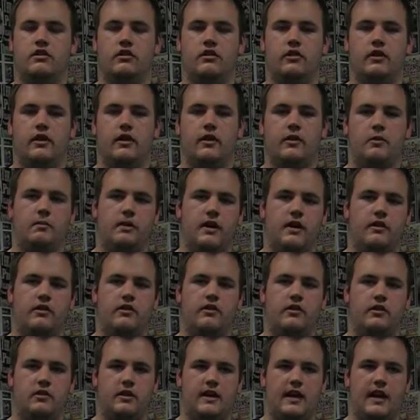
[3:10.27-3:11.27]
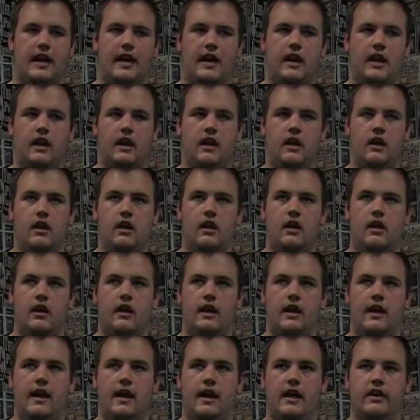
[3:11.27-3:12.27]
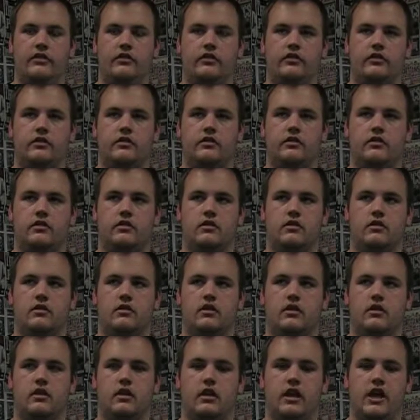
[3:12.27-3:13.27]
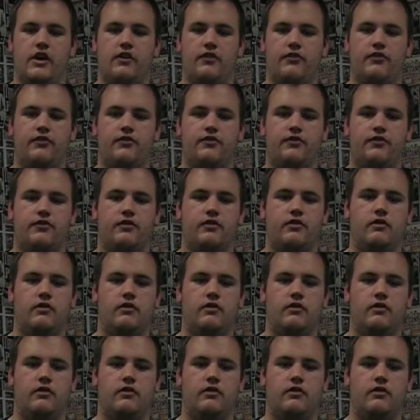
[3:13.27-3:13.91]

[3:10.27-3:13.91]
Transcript: it as best as you can, and if